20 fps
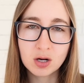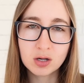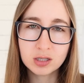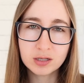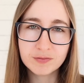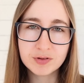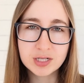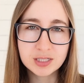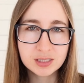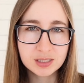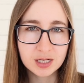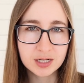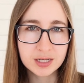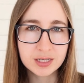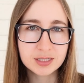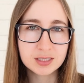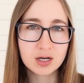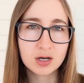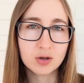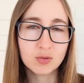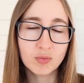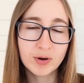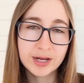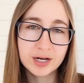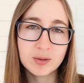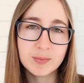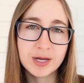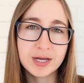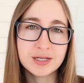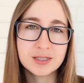all of these studies are
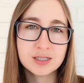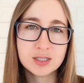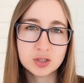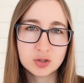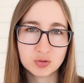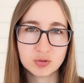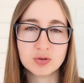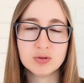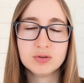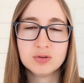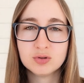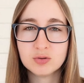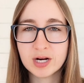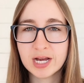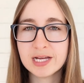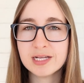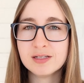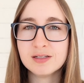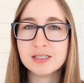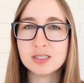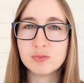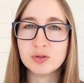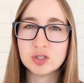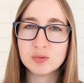randomized controlled trials,